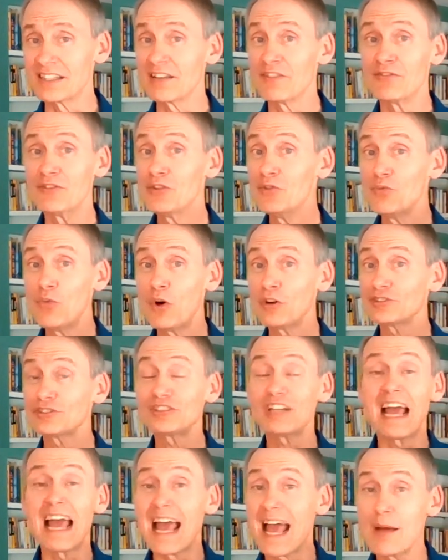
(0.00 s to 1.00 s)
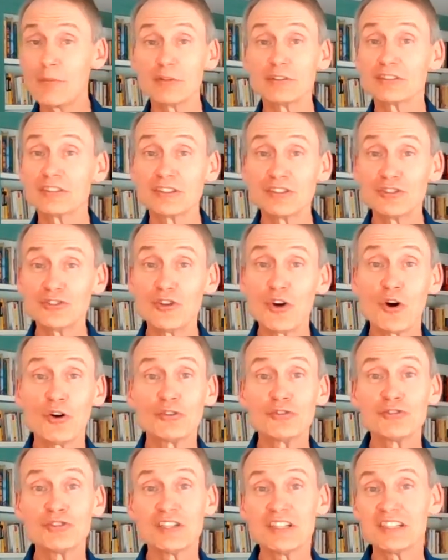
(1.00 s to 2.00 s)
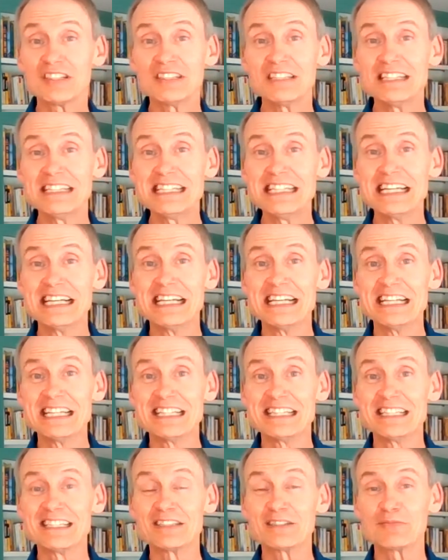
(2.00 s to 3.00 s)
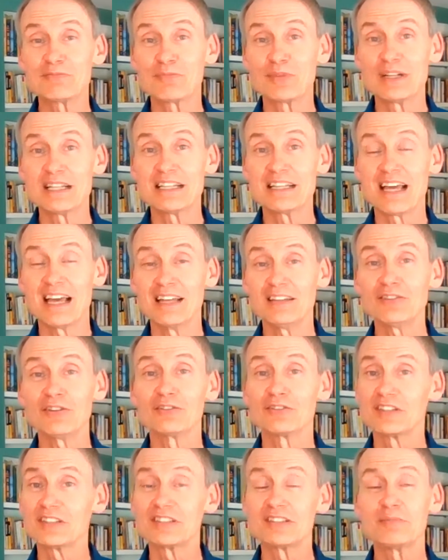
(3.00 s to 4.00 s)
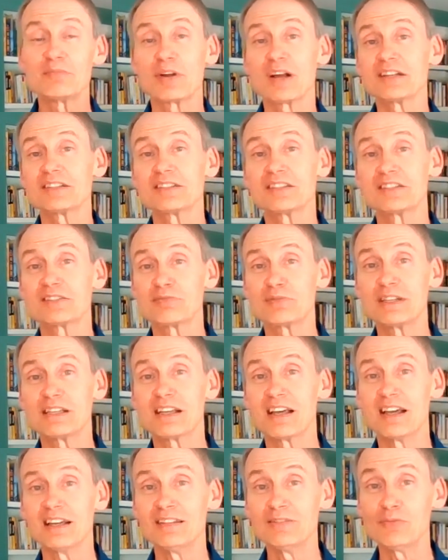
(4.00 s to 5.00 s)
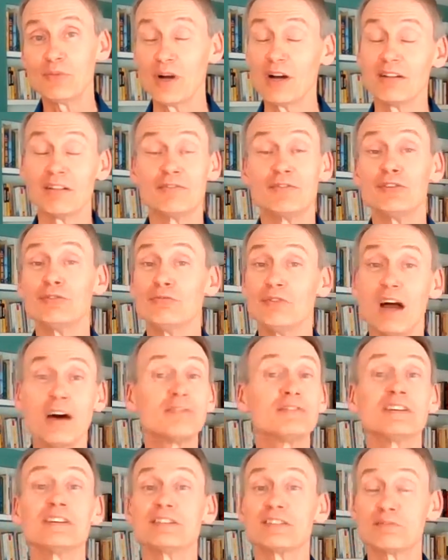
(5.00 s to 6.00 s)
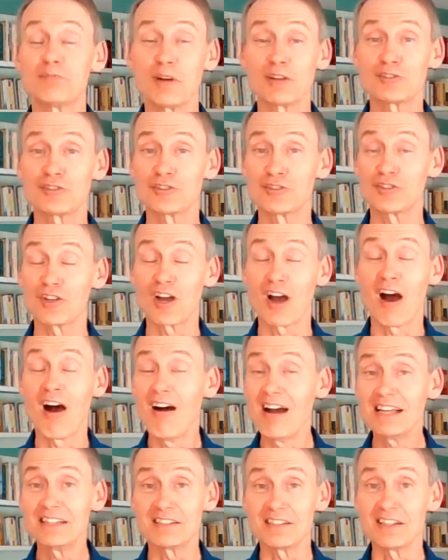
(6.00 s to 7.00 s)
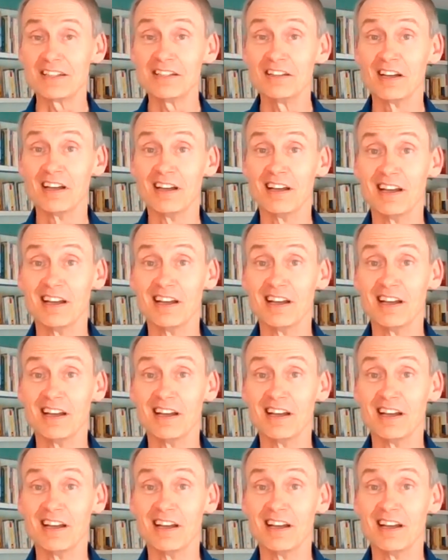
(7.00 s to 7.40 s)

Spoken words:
If you watched Hamilton on Disney this weekend, on Disney Plus this weekend, well, if you loved it as much as I did,